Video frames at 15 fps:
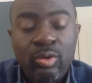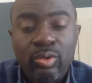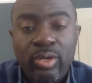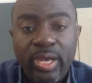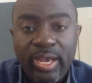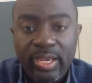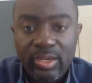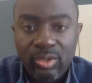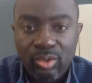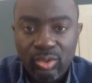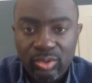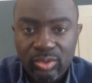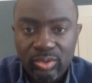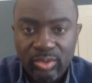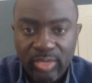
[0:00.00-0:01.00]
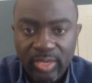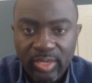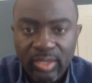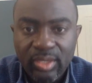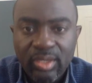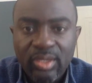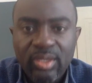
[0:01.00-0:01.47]
High Court, okay?
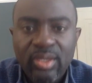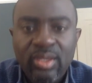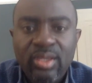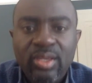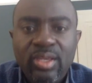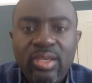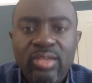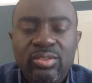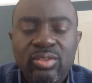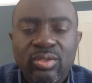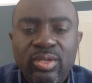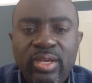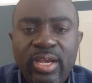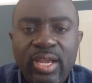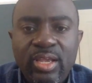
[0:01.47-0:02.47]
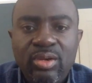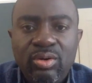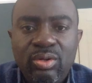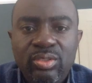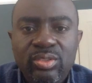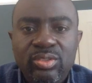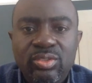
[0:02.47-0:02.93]
And so the High
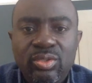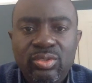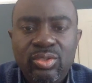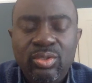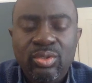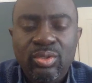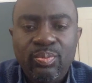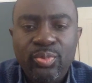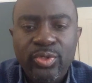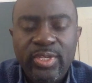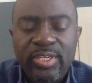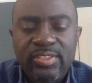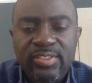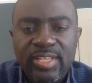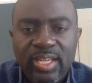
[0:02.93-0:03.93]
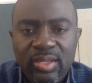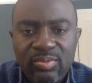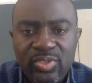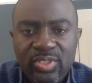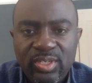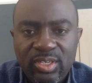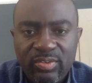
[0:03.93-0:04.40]
Court is also going to put their
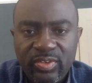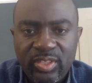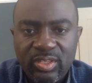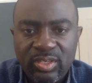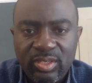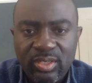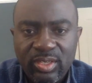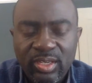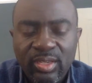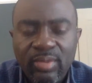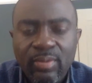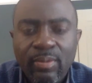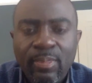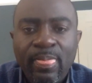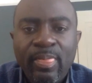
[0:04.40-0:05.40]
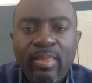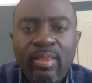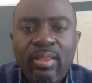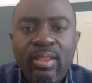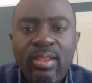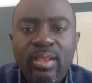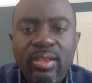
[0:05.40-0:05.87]
stamps and everything in there,
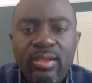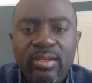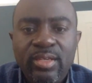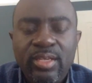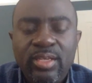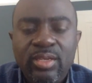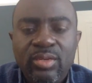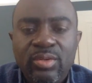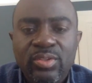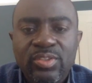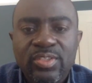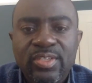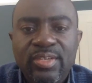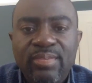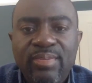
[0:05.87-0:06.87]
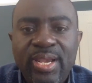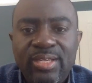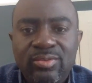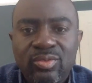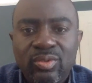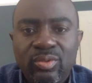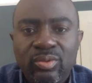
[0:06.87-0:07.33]
and then they're going to send it
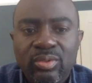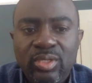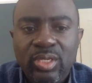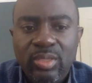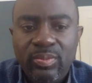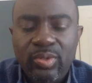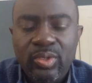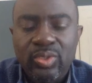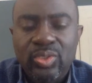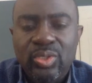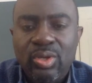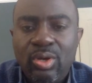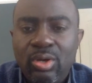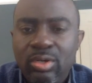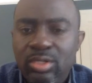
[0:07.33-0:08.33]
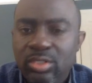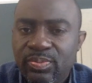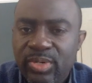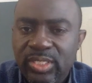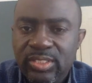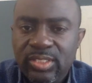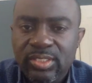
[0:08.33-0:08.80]
back to Cape Coast. All this
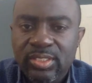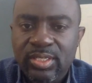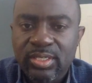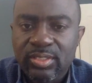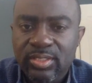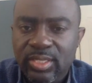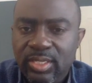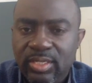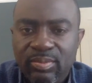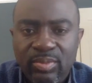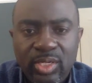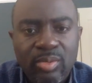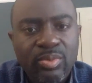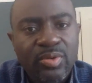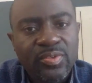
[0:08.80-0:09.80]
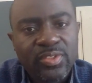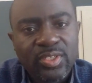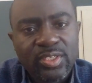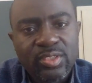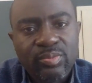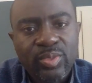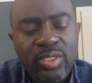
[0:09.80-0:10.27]
process can take a minimum of
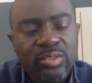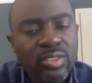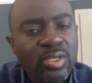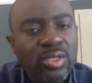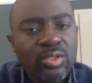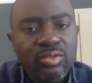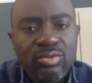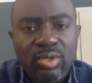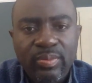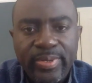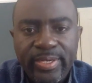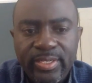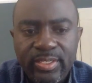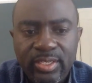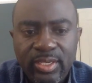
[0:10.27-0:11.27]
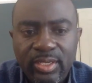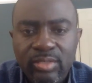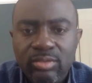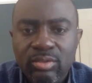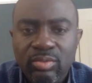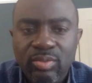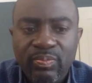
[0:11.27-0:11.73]
6 months to for about a year.
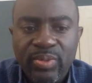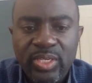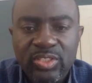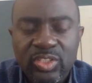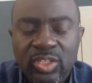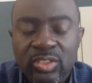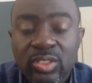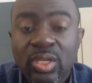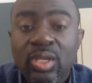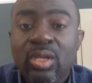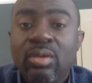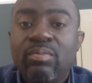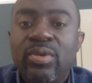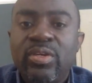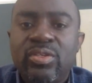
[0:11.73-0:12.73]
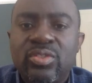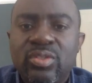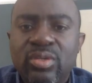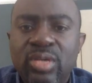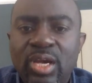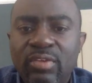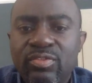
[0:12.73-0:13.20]
So be patient, but you
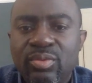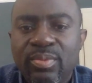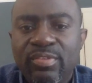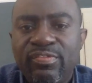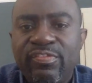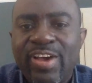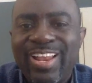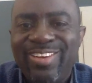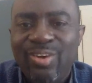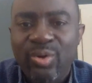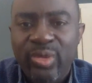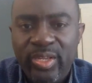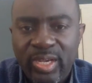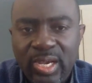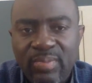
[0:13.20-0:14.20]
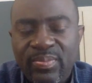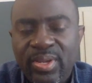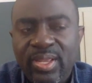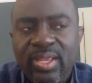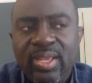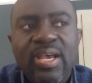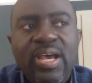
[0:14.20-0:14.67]
still have to be following up.
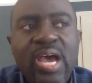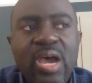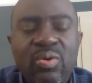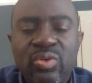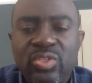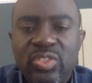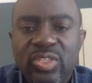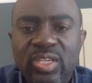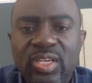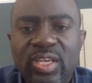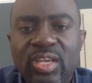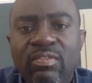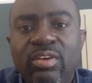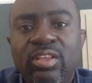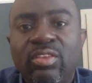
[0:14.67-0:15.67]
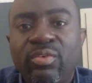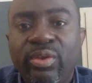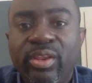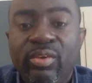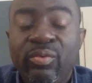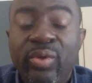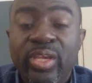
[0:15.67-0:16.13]
I would say every
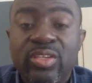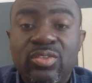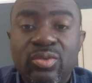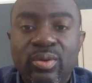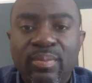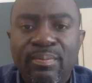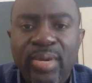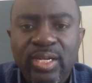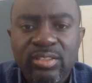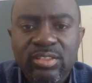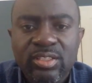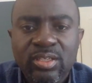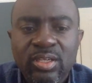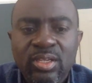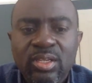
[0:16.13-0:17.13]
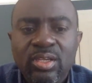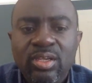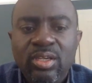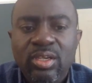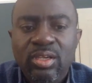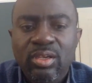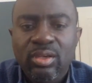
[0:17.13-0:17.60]
3 weeks to a month, you